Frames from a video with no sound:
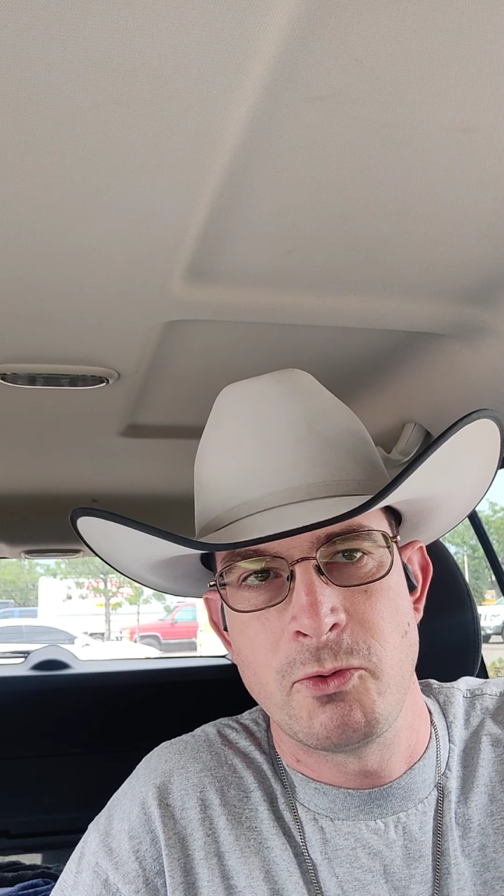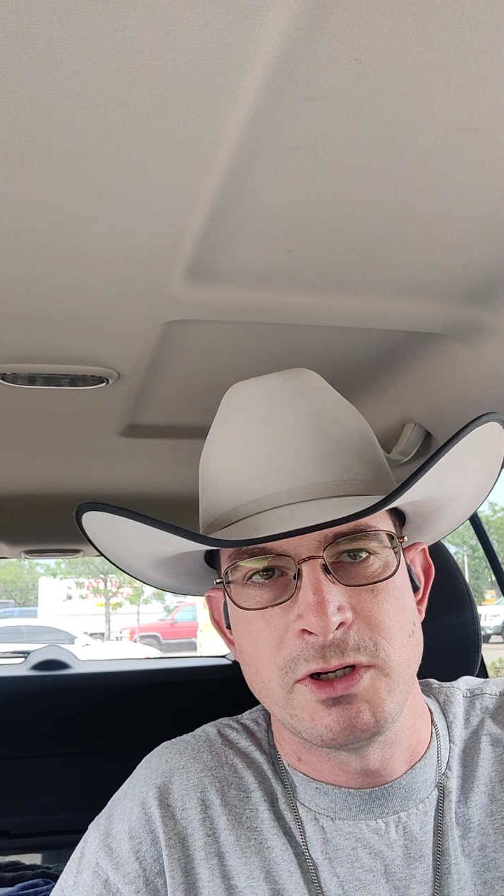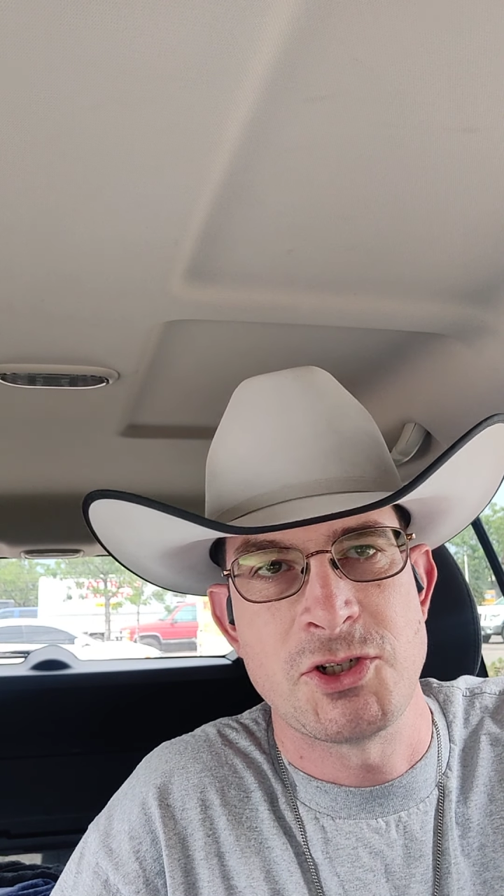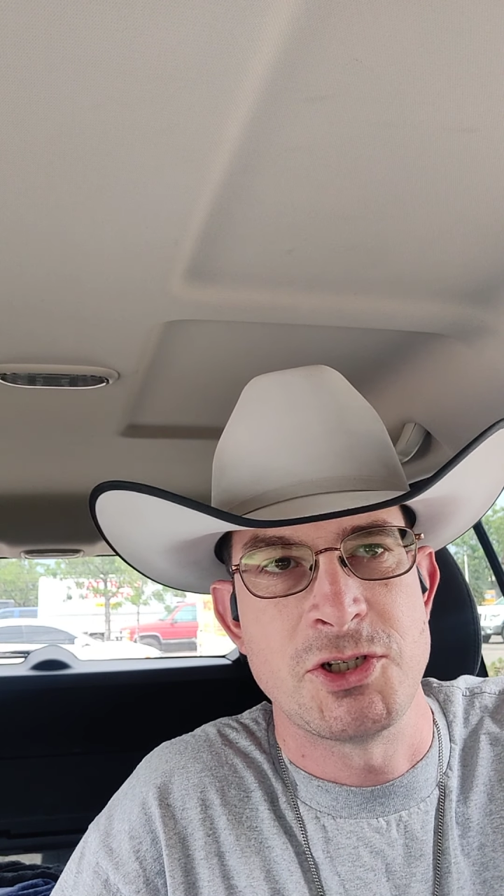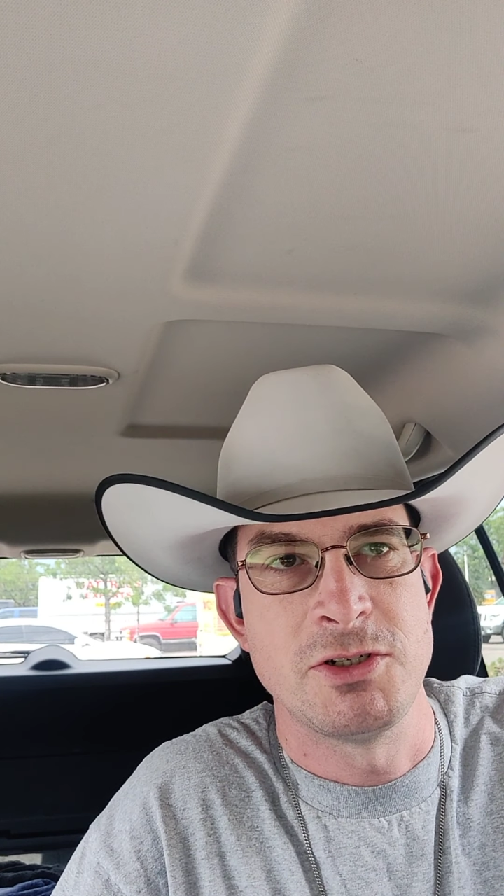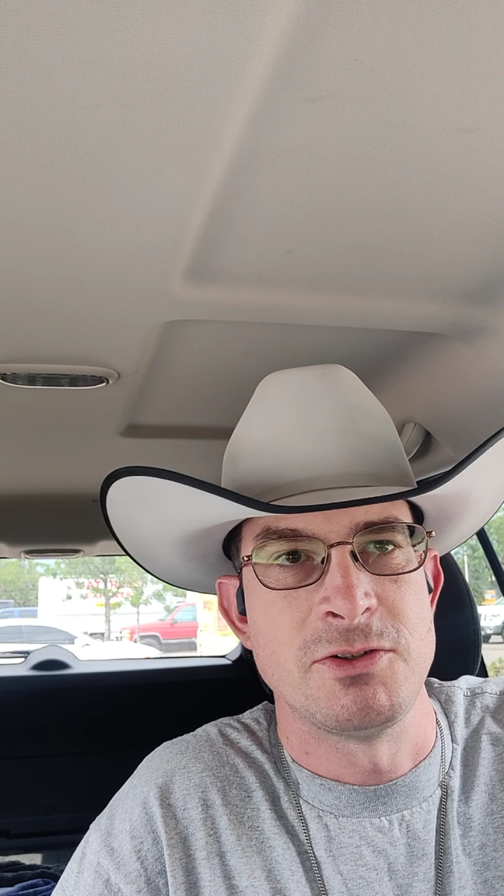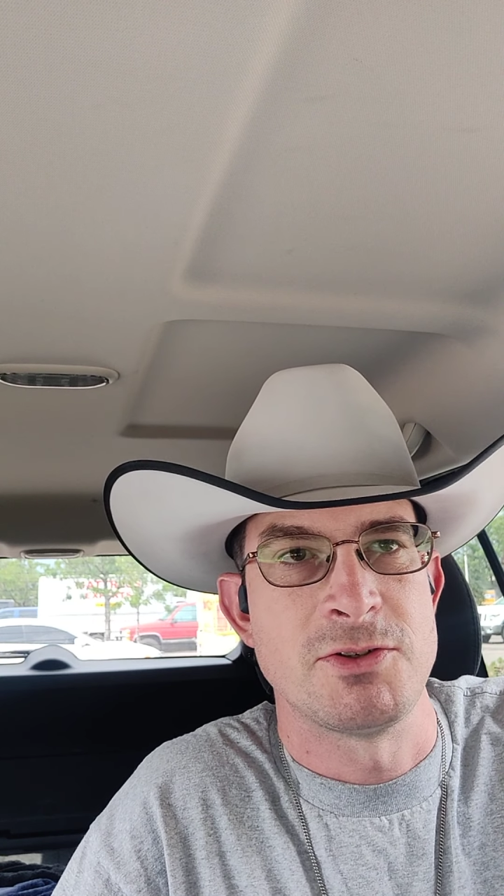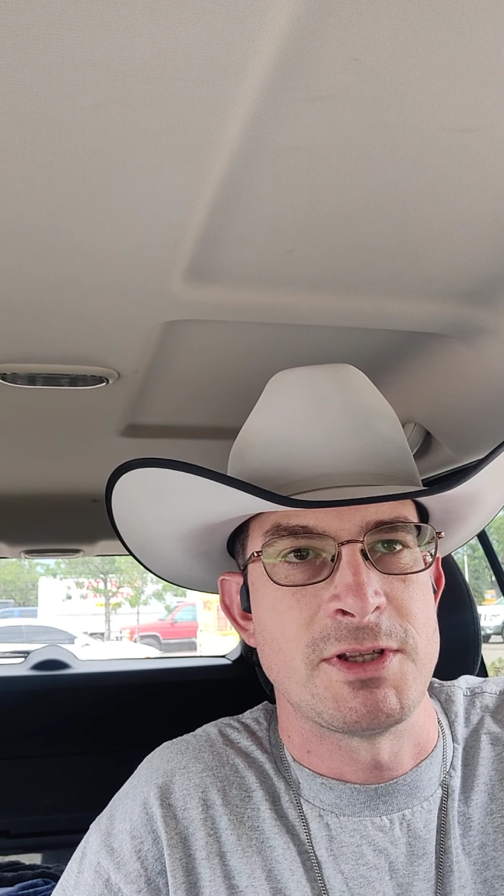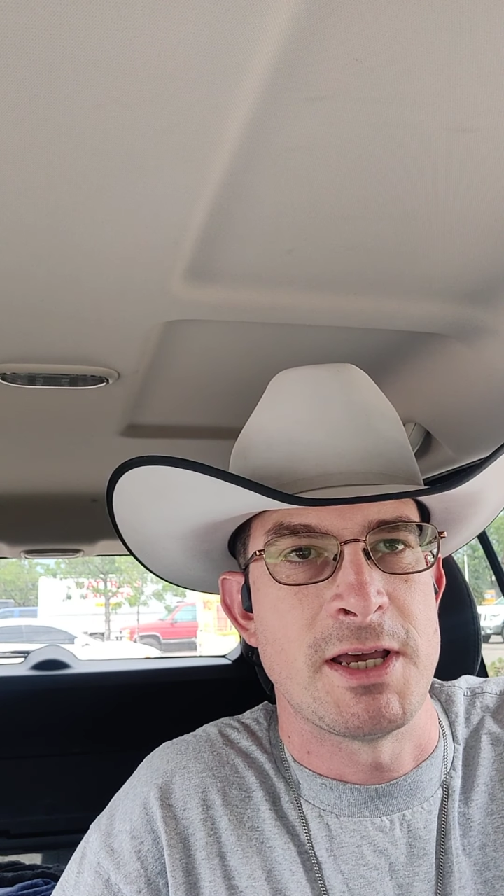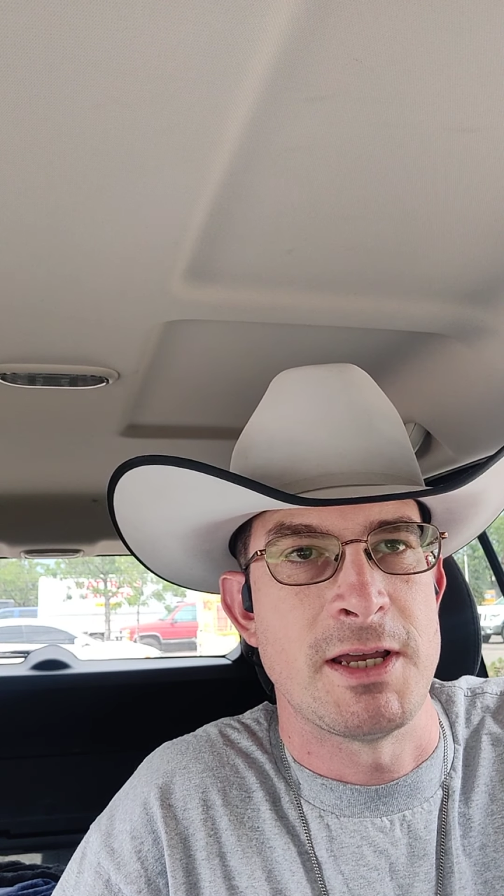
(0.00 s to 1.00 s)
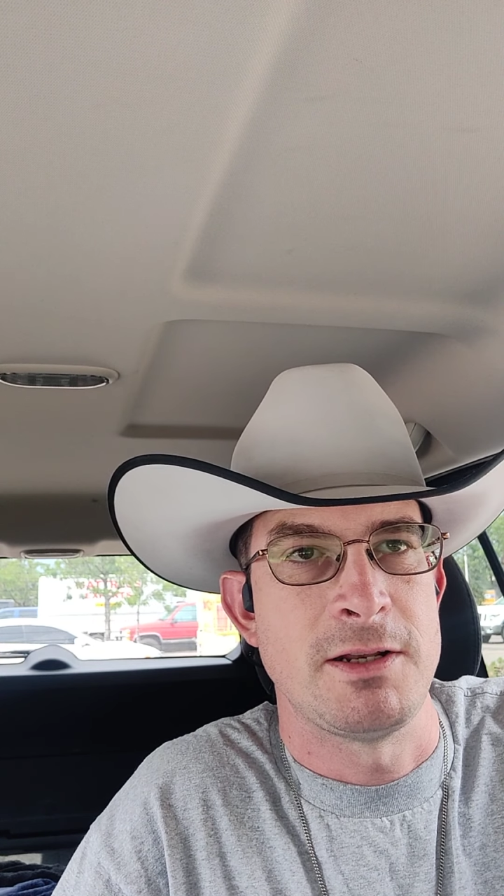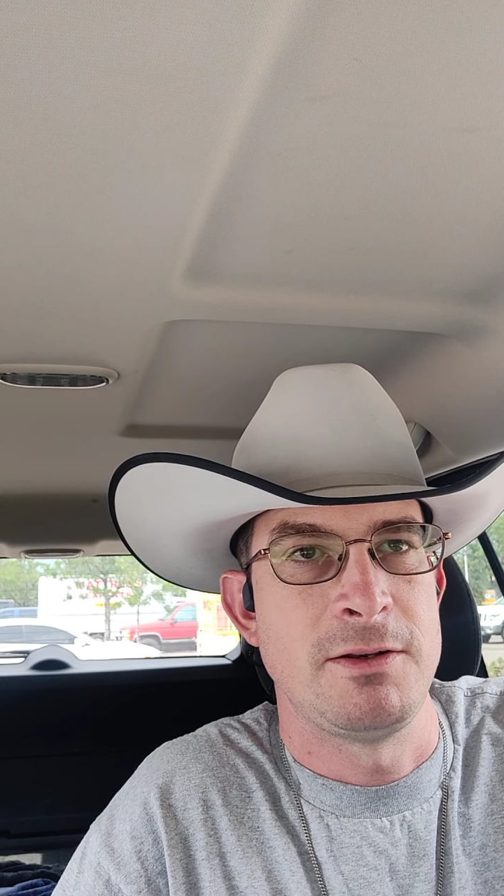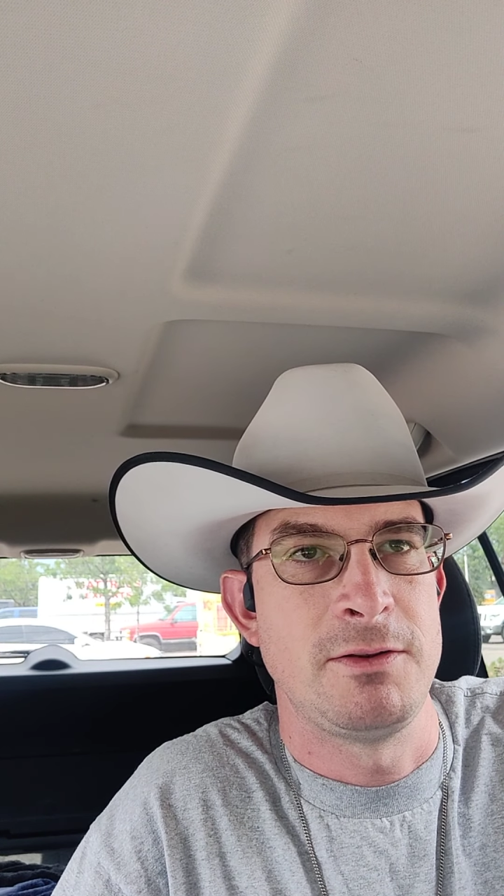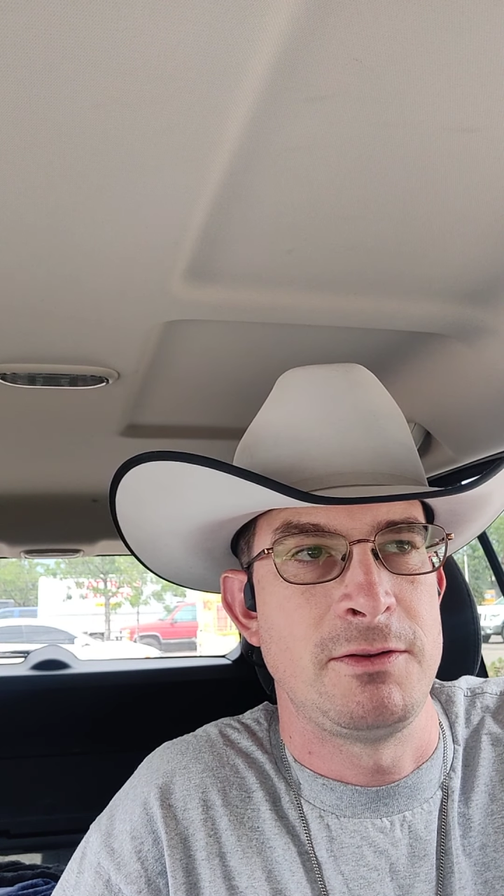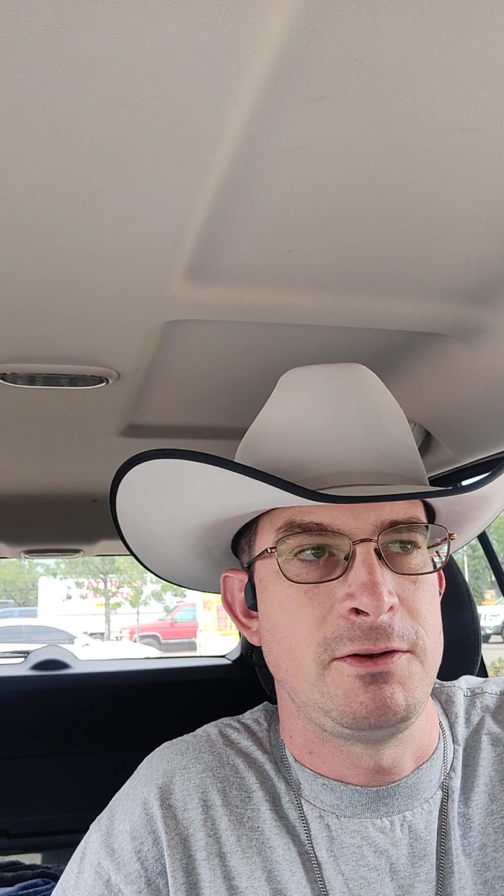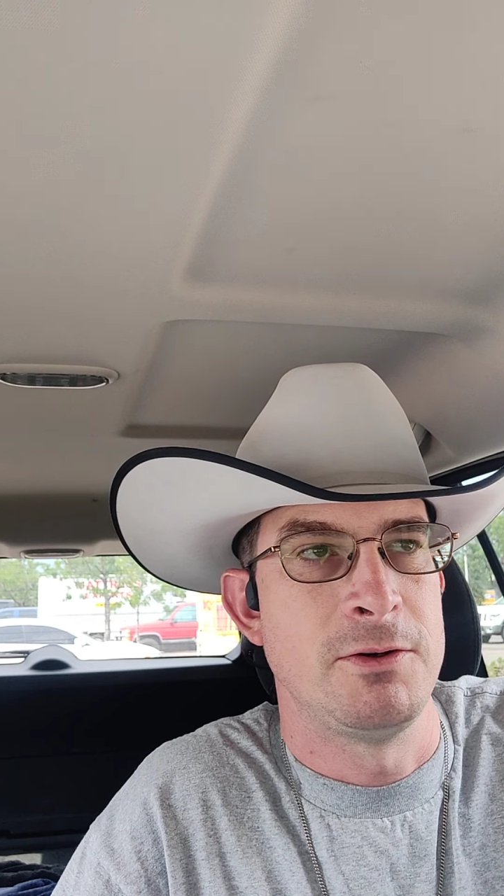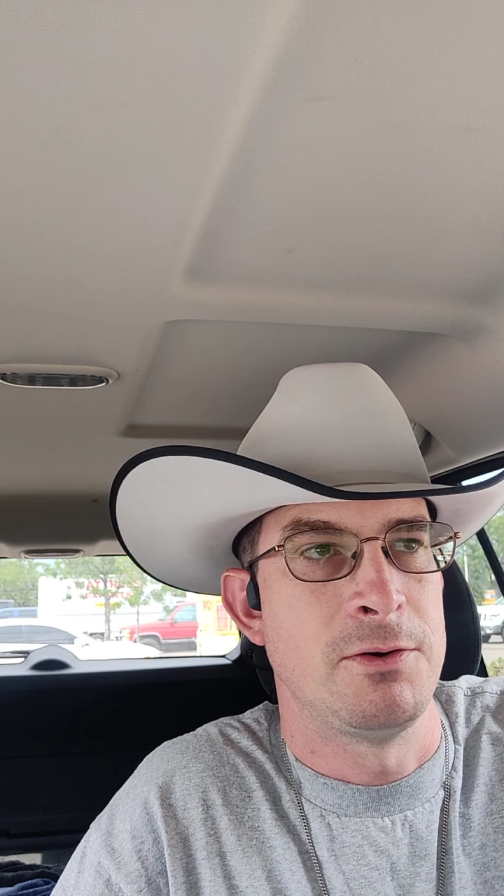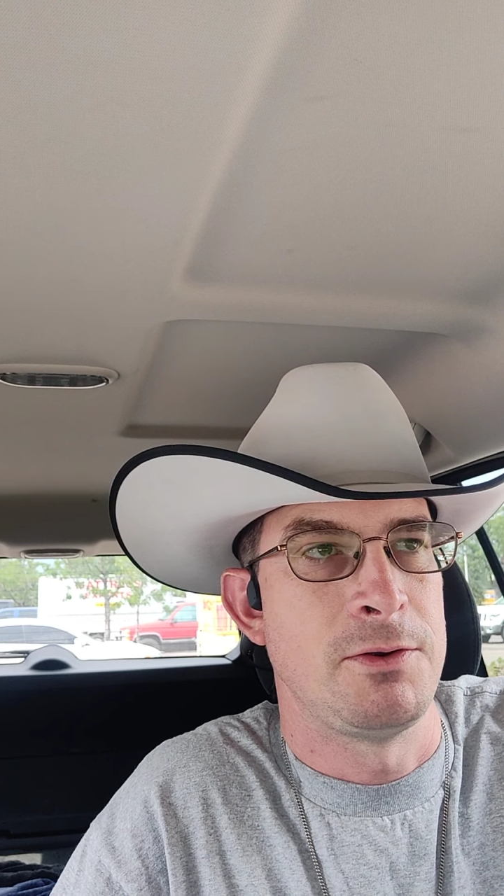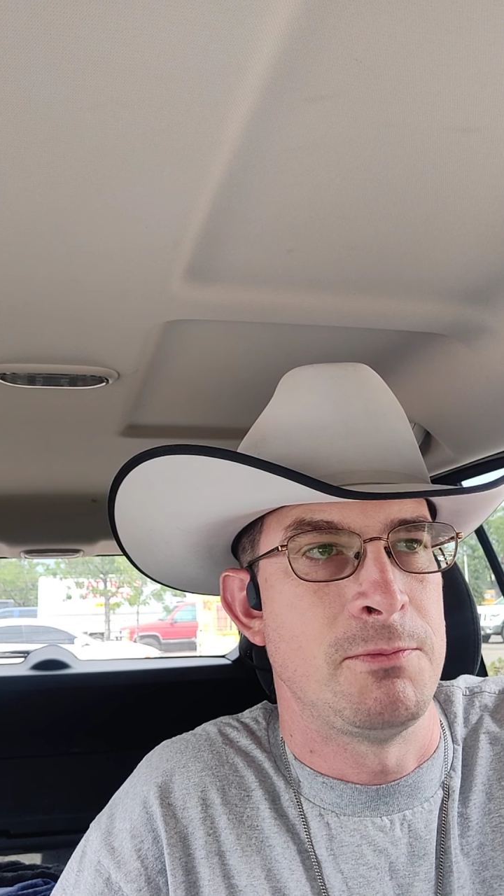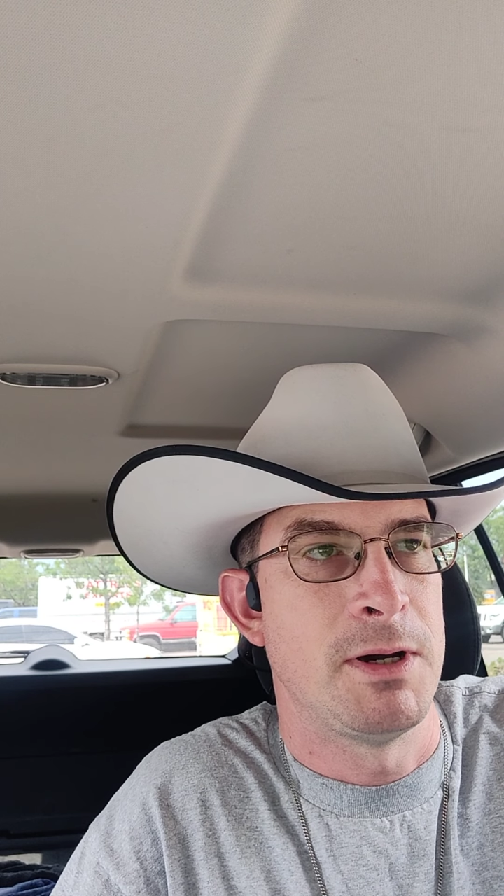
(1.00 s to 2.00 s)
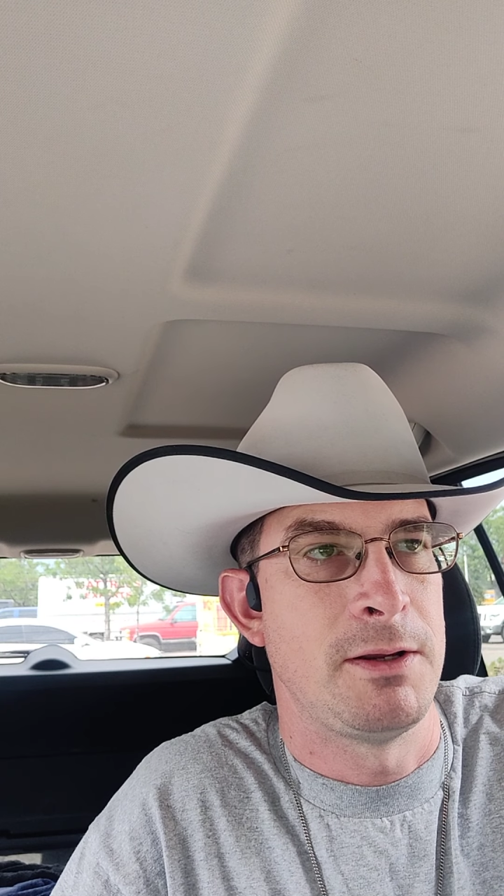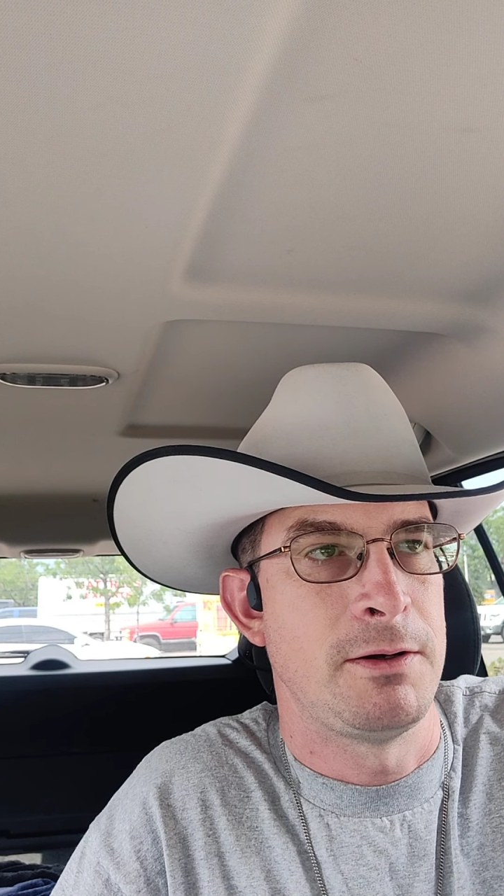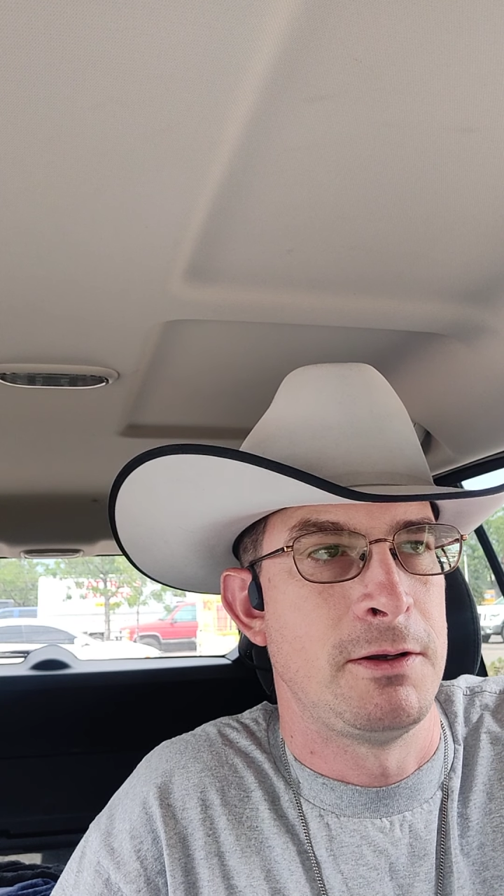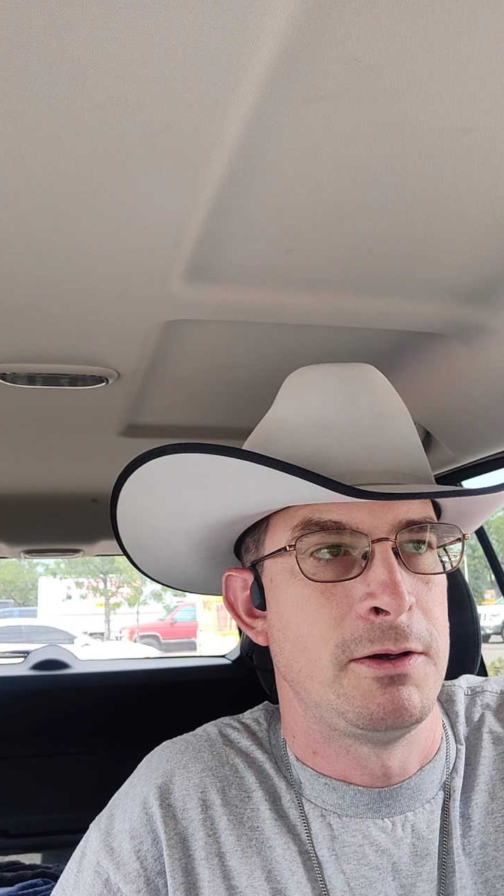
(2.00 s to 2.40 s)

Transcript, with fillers: questions that you know you might